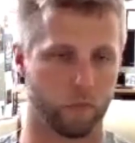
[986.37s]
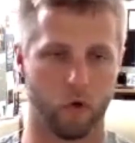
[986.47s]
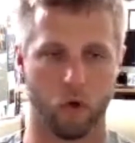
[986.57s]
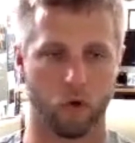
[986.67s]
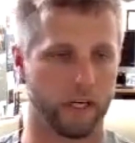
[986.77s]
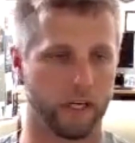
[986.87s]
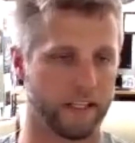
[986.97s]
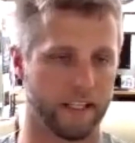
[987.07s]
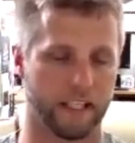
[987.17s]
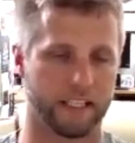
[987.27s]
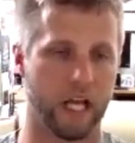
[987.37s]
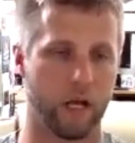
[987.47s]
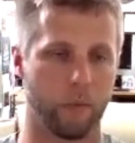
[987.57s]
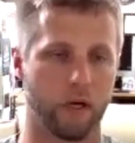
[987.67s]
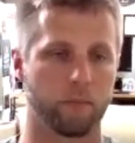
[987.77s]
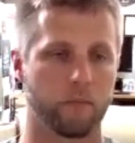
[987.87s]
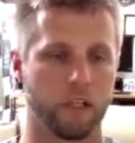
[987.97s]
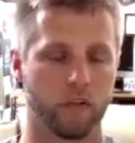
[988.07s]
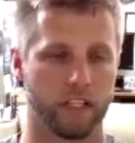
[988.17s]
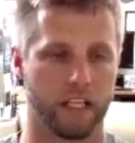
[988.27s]
roll or anything like that, but
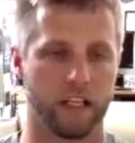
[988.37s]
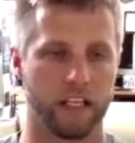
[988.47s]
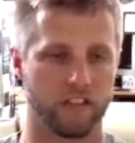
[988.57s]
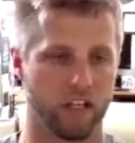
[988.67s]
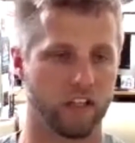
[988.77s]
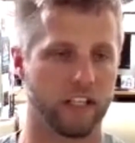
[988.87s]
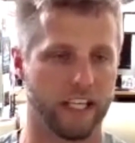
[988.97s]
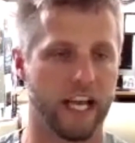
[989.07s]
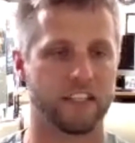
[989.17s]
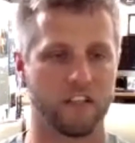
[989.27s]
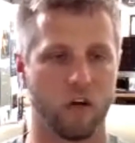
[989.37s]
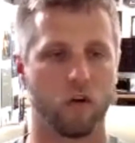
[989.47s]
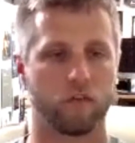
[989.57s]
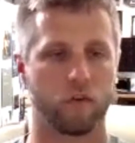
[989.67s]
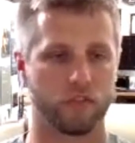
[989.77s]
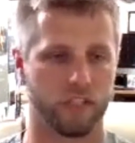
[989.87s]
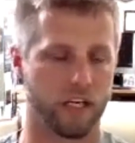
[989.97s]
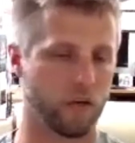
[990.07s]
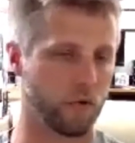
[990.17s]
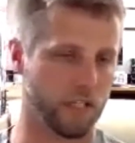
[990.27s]
internally the guys know who's
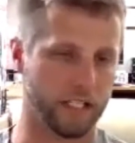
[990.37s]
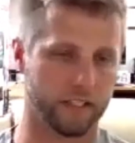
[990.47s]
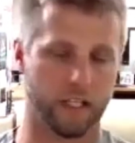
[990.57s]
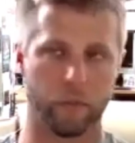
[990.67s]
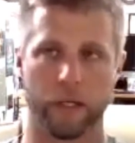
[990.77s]
there and who's not there.